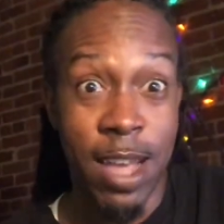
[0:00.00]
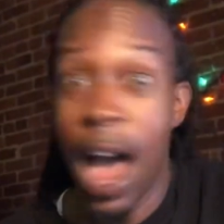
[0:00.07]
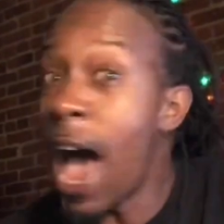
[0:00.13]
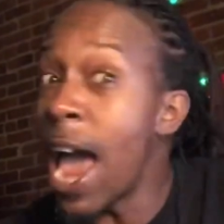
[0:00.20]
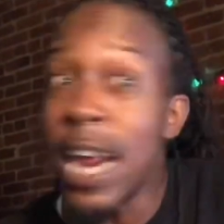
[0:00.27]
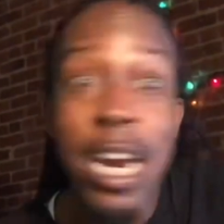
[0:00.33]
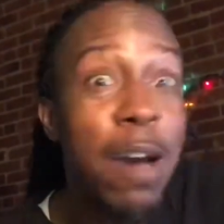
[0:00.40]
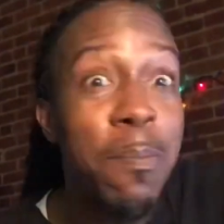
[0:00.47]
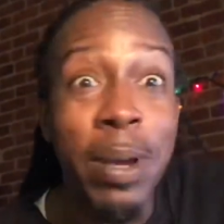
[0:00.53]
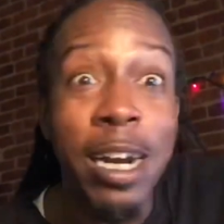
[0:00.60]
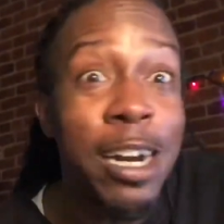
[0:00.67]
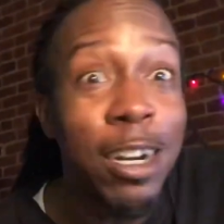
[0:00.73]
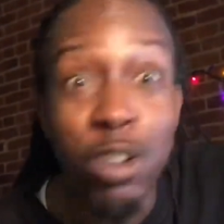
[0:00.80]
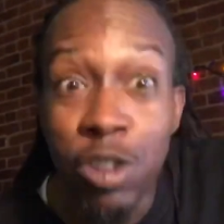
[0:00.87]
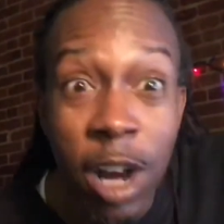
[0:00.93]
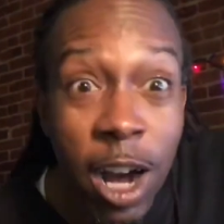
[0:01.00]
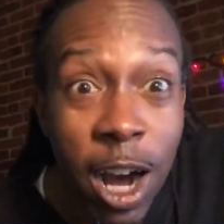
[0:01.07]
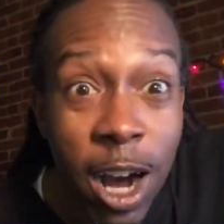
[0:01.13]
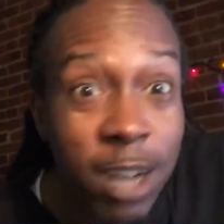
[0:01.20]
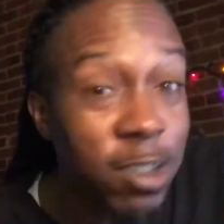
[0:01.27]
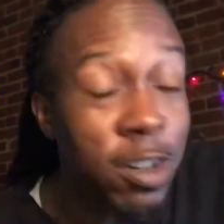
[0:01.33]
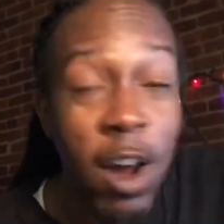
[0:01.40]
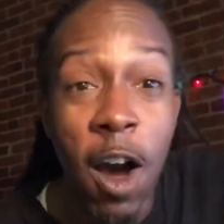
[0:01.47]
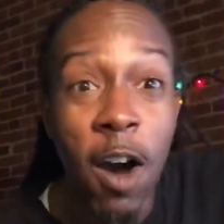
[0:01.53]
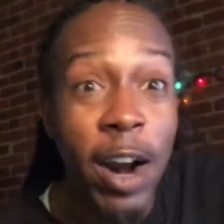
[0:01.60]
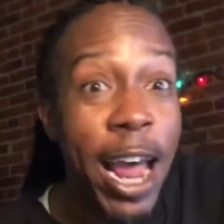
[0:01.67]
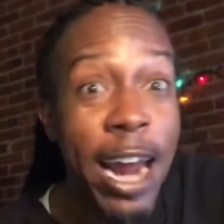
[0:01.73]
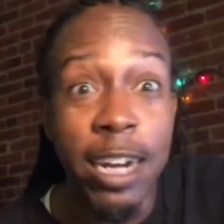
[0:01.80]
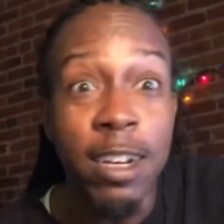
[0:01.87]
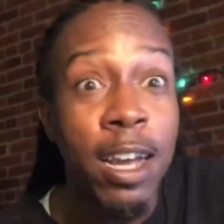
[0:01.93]
I ain't never been into drugs and all
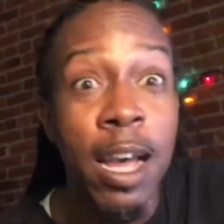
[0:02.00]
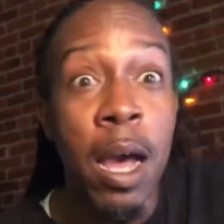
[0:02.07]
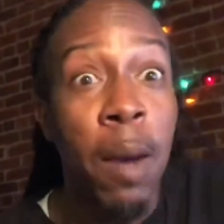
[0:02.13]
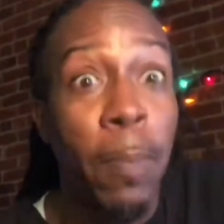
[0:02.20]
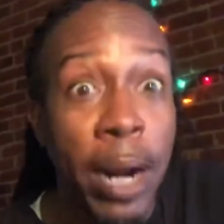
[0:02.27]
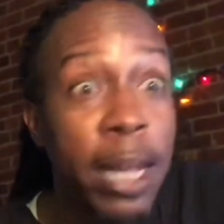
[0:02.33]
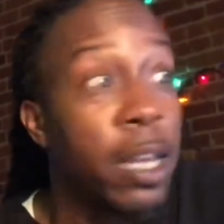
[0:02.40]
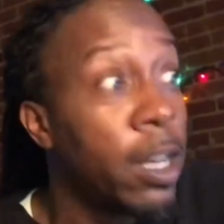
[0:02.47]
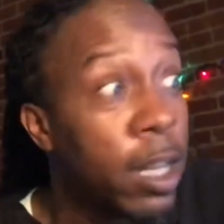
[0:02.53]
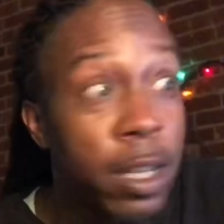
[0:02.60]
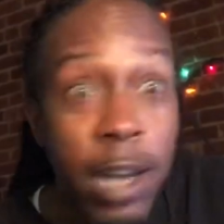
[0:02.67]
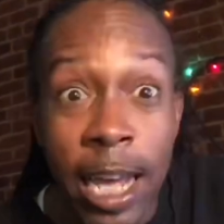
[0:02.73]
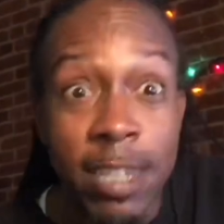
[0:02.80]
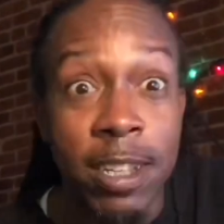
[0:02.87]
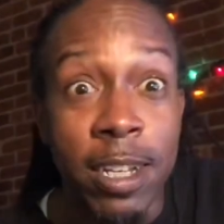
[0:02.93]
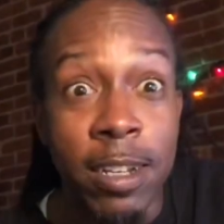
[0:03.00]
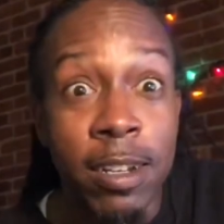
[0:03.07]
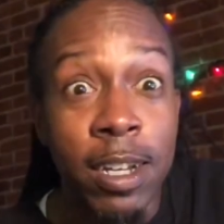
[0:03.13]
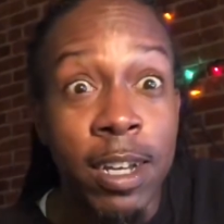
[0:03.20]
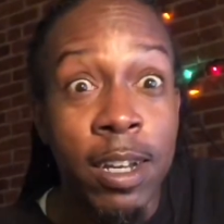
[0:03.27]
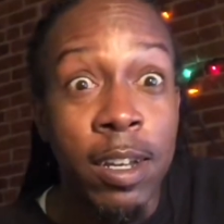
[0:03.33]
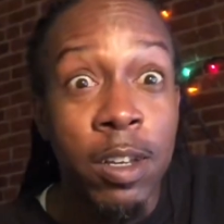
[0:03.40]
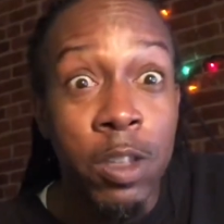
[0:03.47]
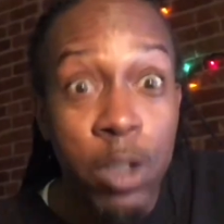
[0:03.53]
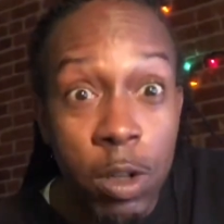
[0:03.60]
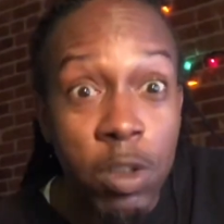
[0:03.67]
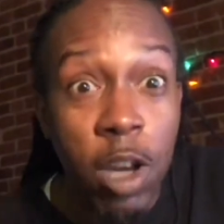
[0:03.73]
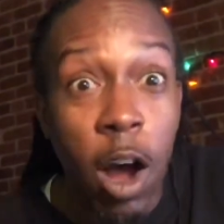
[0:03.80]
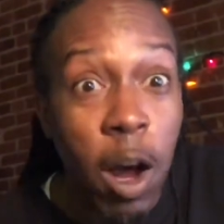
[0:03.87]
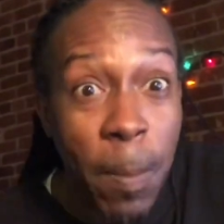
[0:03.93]
that. But listen, you
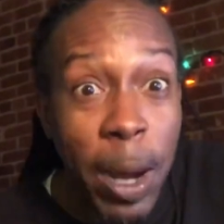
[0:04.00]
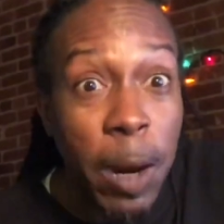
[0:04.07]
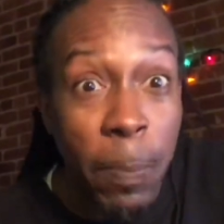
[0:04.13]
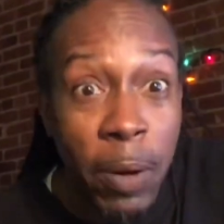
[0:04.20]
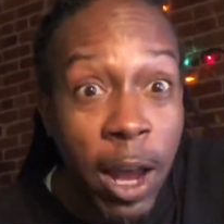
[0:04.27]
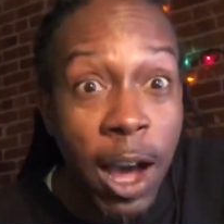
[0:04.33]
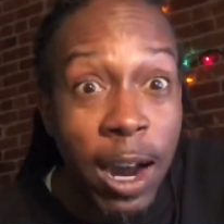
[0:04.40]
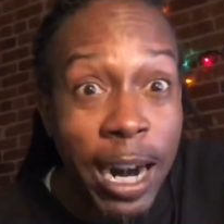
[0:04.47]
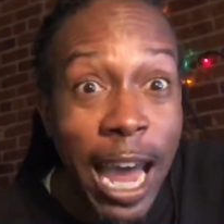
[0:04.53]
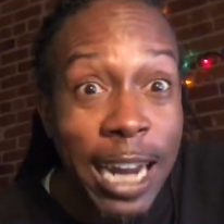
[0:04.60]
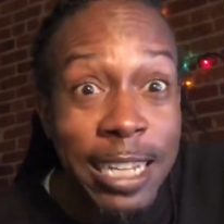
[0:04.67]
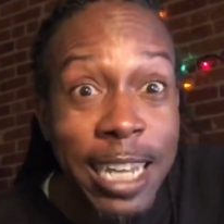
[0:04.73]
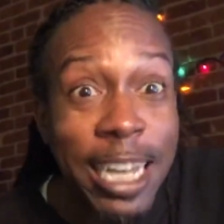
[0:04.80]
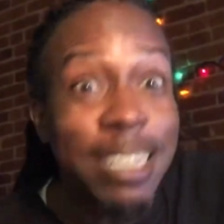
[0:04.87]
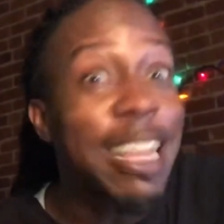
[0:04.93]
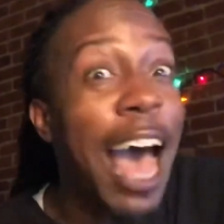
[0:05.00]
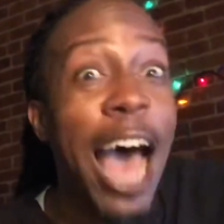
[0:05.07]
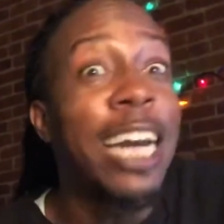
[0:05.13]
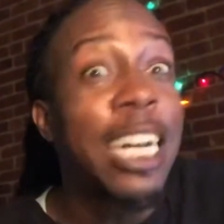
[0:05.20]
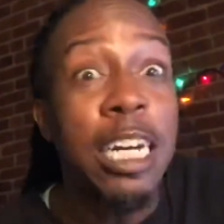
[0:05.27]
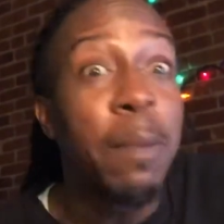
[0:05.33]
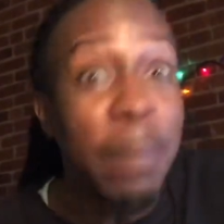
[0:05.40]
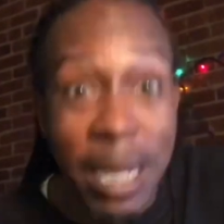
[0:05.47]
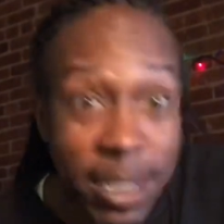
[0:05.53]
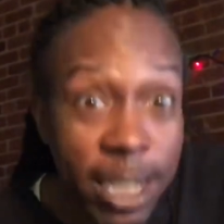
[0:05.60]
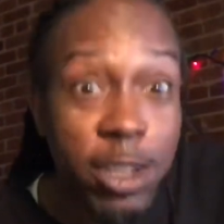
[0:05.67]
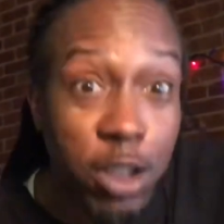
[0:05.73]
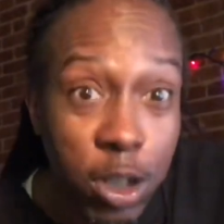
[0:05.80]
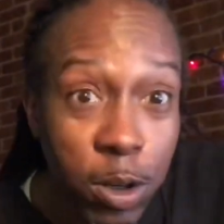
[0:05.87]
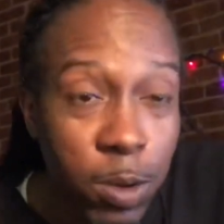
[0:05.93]
talk about a plug like this, I need to meet
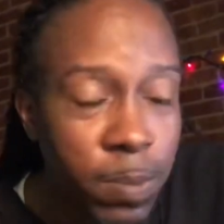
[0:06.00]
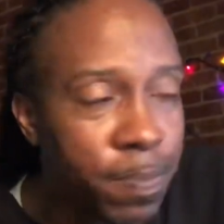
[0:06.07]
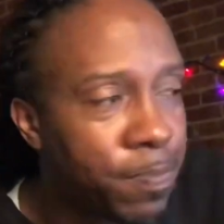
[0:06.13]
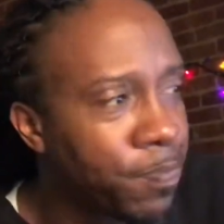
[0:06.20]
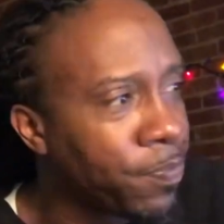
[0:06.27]
this dude.